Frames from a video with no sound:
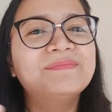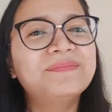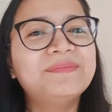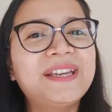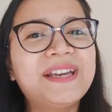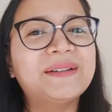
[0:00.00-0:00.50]

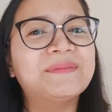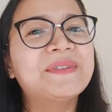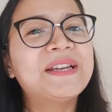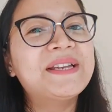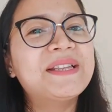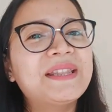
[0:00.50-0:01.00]
Yeah,
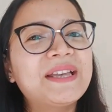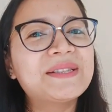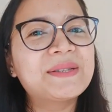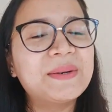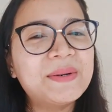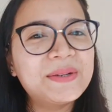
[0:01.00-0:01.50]

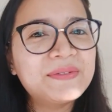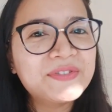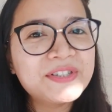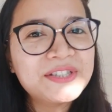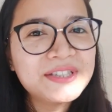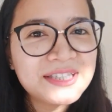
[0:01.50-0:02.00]
that's all
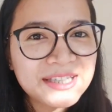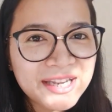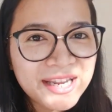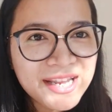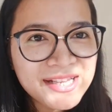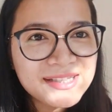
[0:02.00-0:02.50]
for
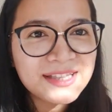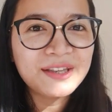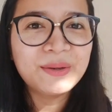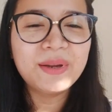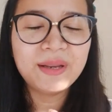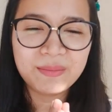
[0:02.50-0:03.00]
today. See
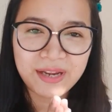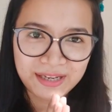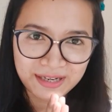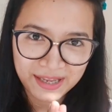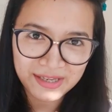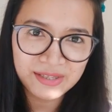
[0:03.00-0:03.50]
you in my
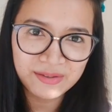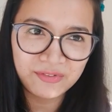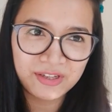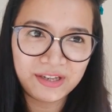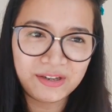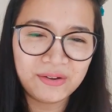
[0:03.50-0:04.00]
next
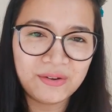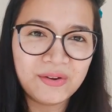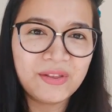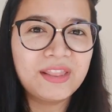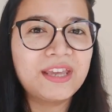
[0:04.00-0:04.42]
video.